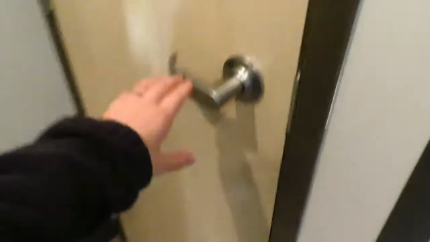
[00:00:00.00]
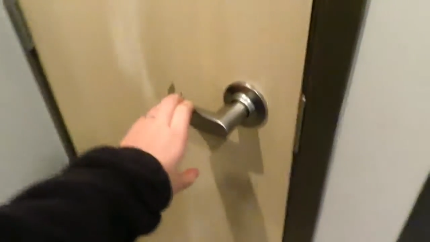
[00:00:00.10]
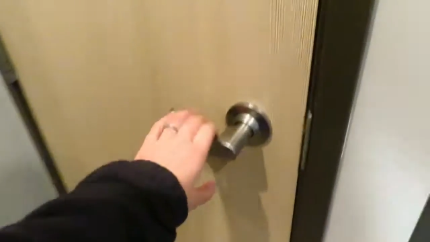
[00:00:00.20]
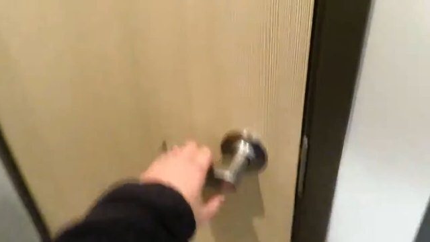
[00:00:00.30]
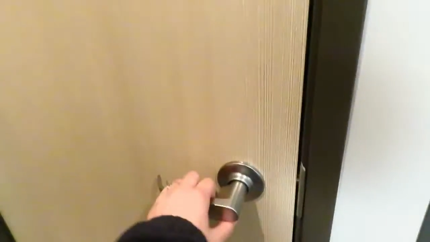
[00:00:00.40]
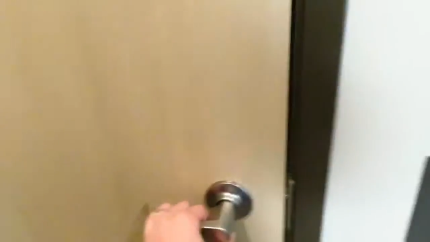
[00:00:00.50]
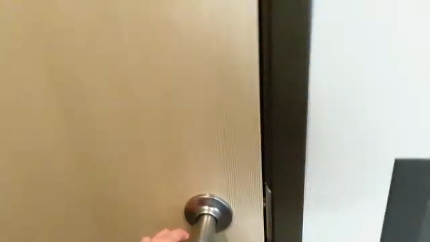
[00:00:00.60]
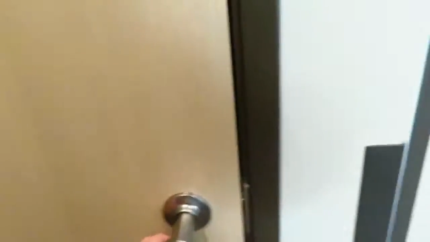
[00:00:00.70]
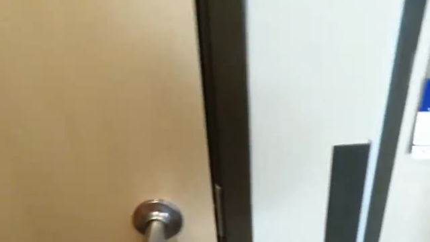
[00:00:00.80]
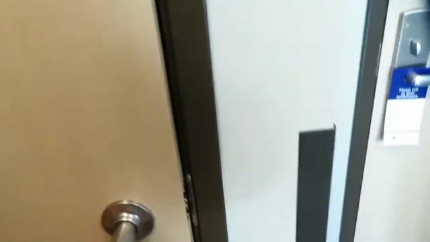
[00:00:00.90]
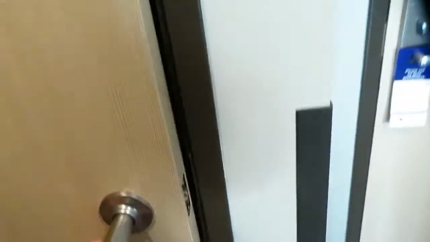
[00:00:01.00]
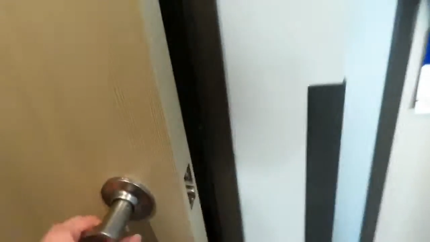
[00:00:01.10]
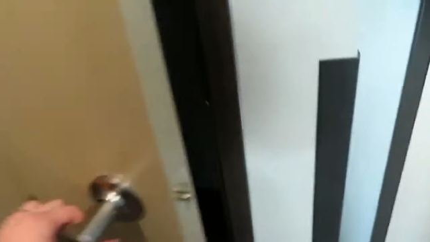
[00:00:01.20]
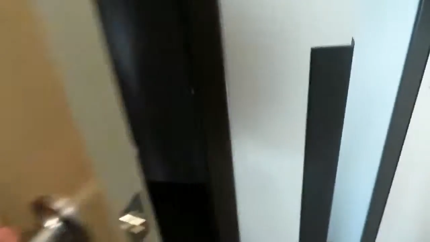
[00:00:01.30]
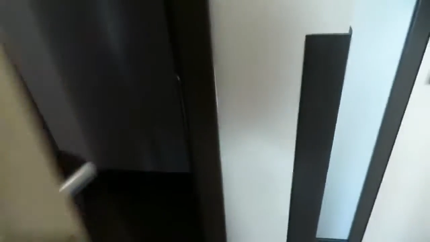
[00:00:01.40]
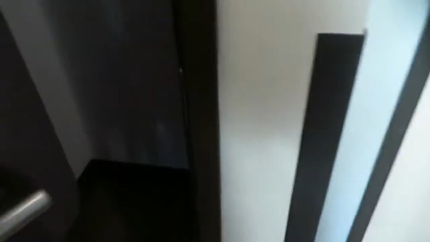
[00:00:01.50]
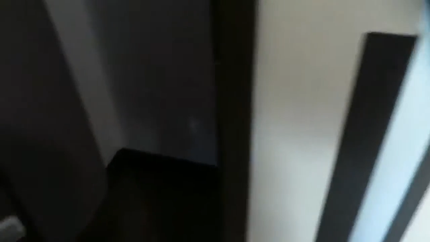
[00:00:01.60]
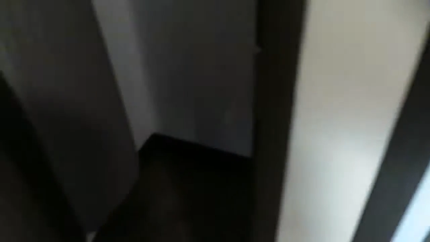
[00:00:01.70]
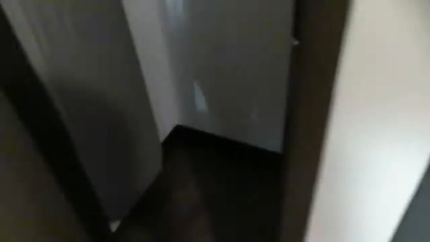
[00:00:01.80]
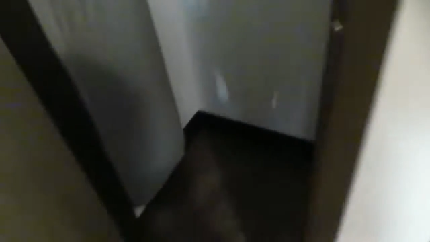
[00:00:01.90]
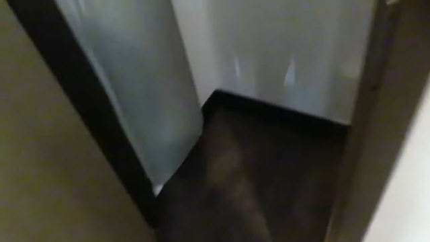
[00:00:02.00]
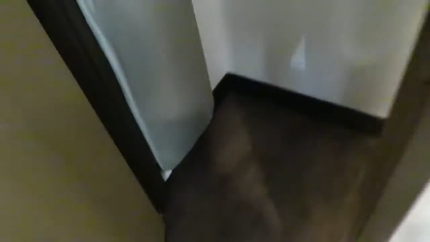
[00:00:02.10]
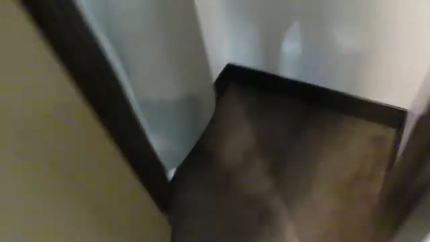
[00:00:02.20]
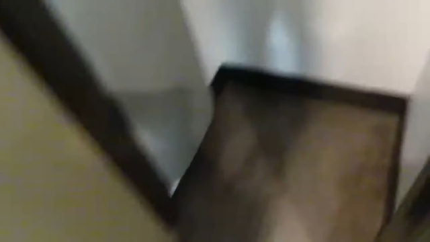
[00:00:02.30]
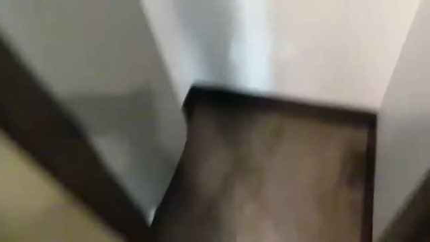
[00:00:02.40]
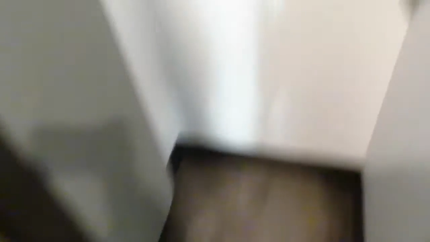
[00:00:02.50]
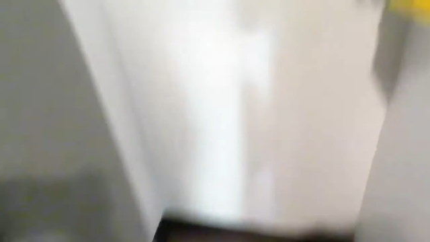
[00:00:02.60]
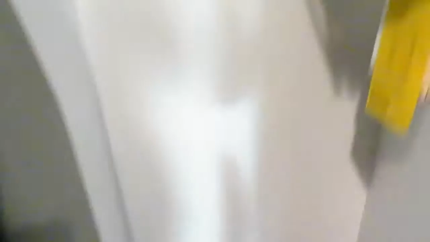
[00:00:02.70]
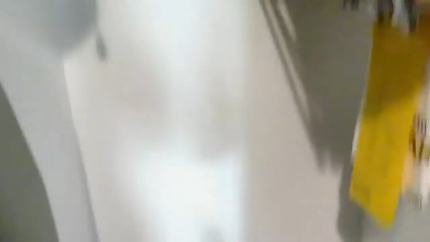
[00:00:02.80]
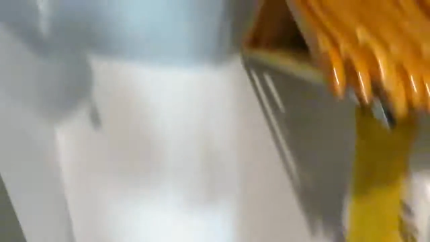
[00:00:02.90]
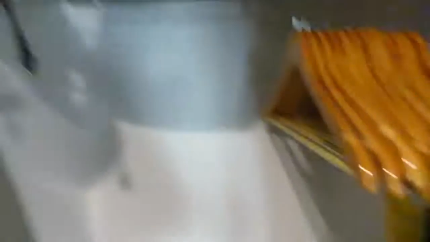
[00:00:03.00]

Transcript: Nobody's mouth can be seen.